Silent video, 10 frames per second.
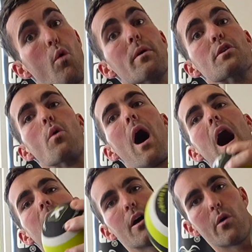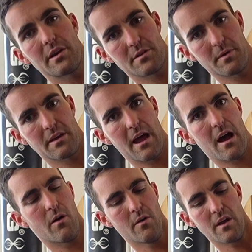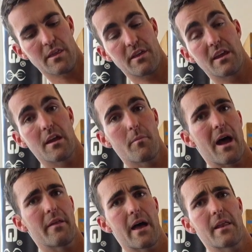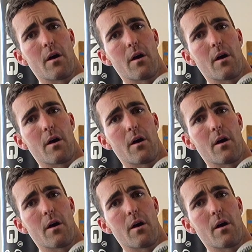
but you are going to be now thinking about that,